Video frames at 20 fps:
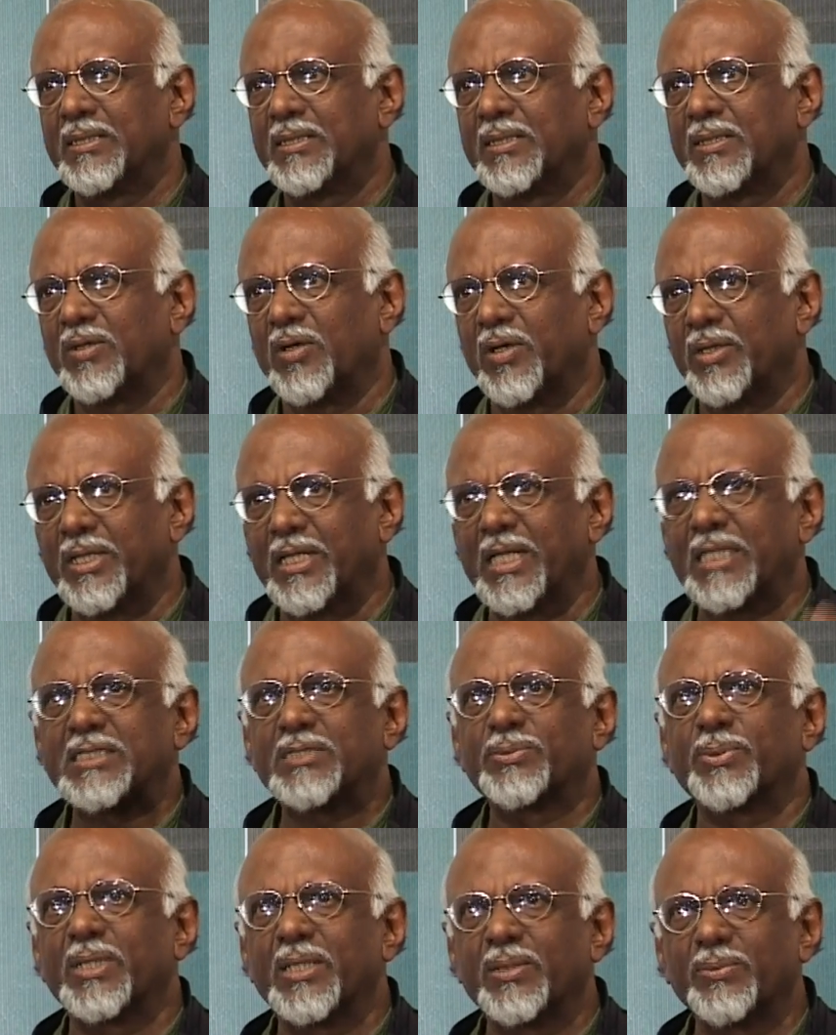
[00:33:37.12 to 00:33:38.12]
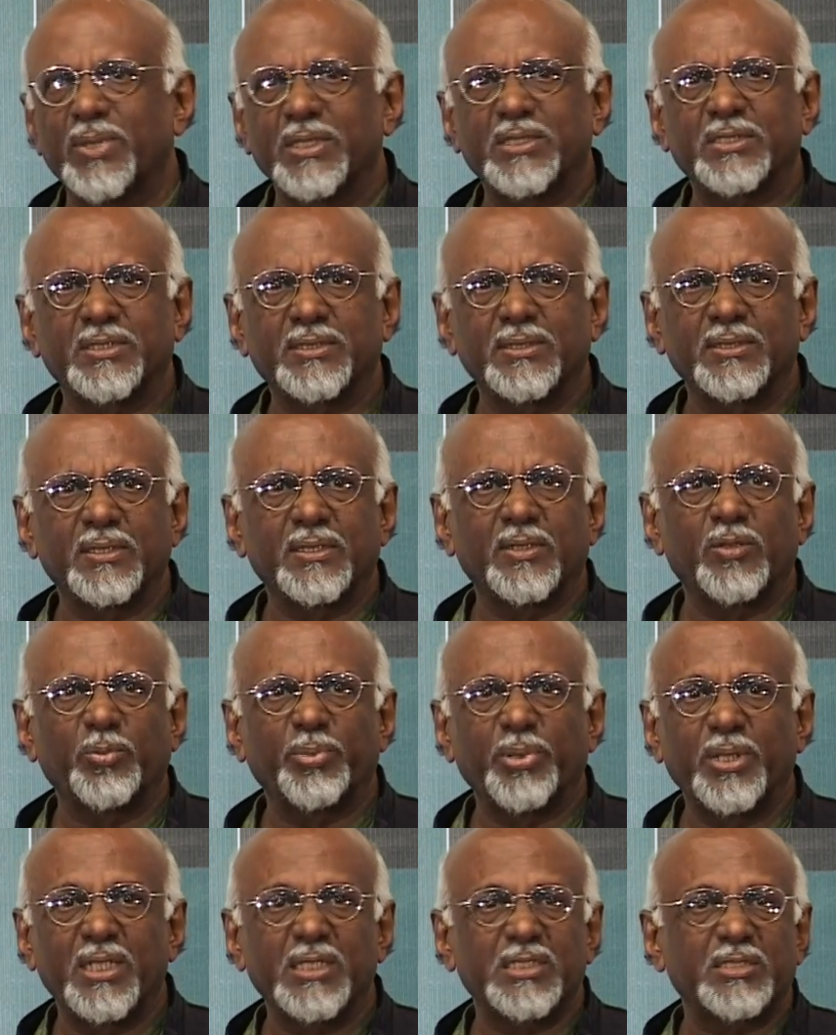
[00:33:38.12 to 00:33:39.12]
context within which
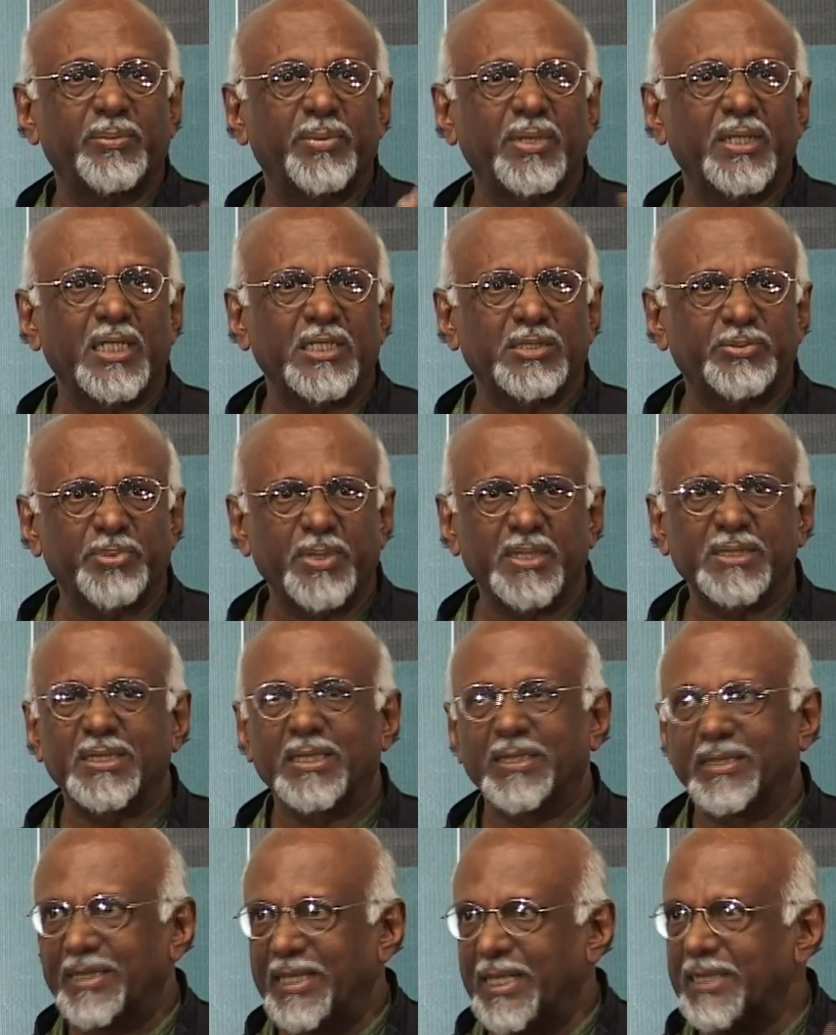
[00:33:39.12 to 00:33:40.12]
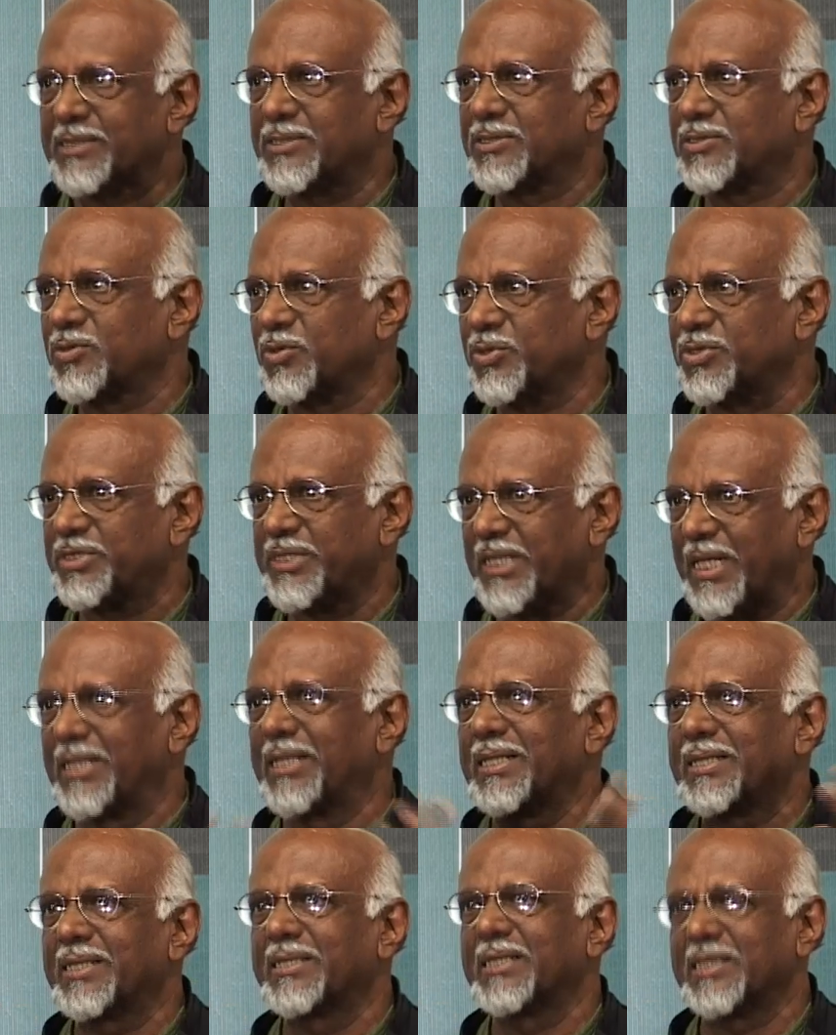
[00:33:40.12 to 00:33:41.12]
opinions are being expressed, and that
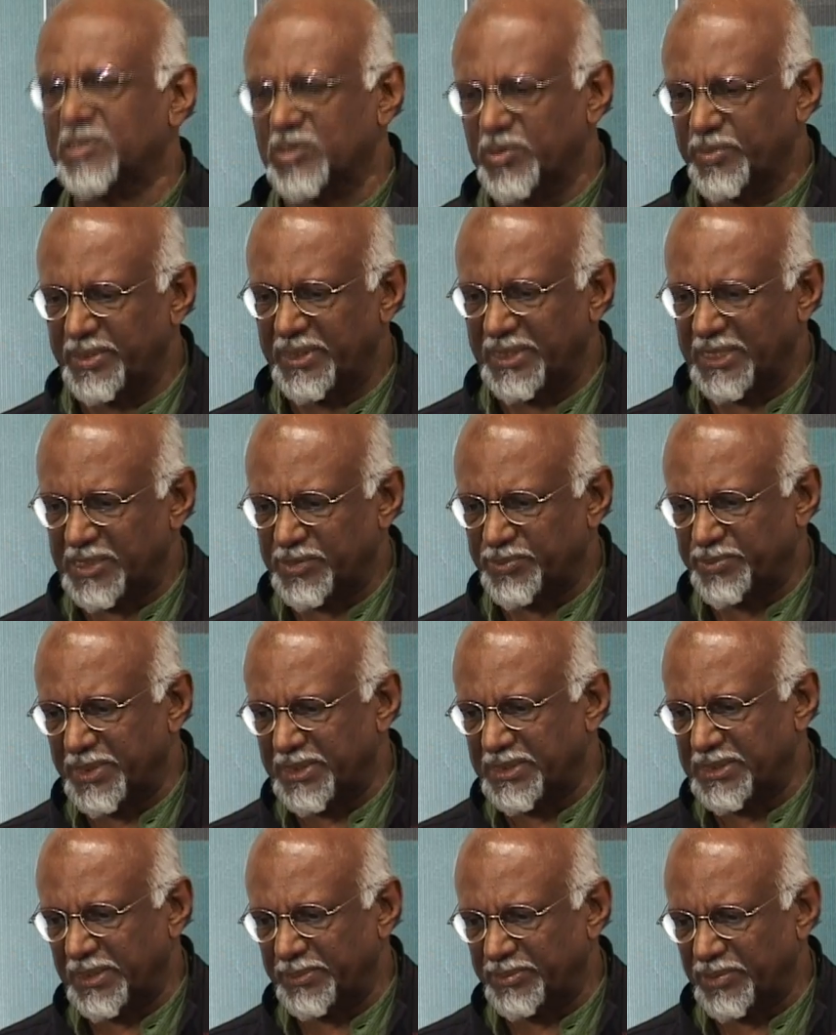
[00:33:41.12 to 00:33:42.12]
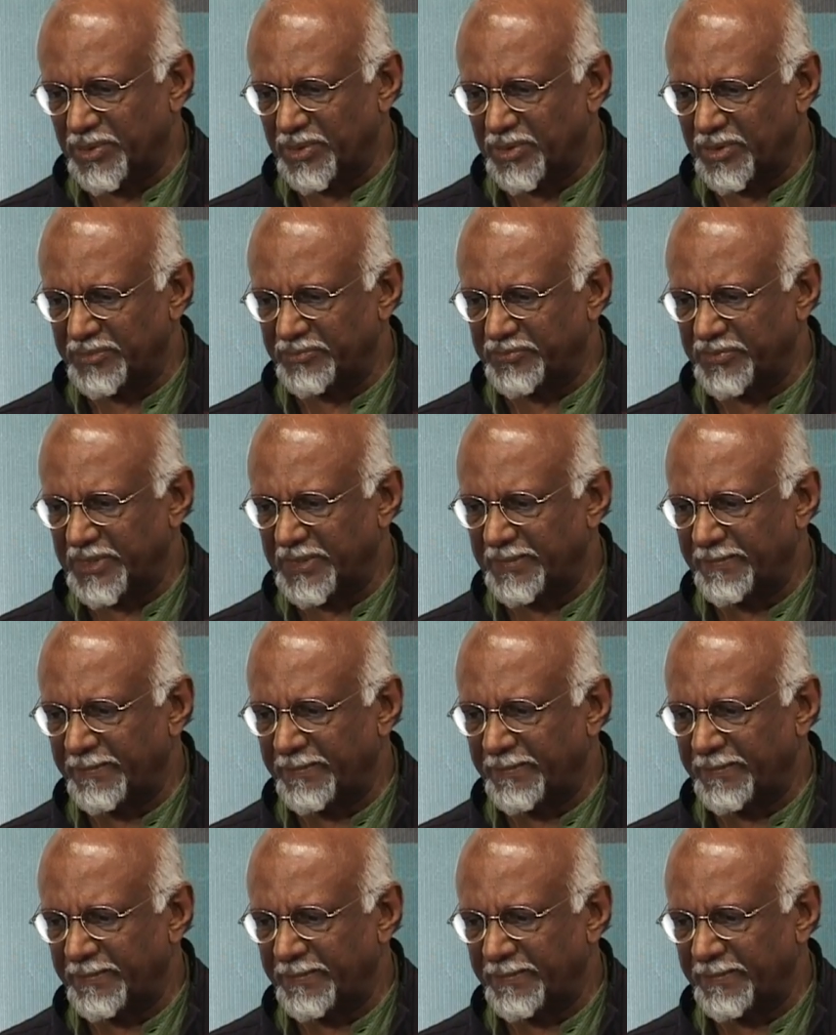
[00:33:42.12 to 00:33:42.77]
sociality has to be expressed, I particularly feel.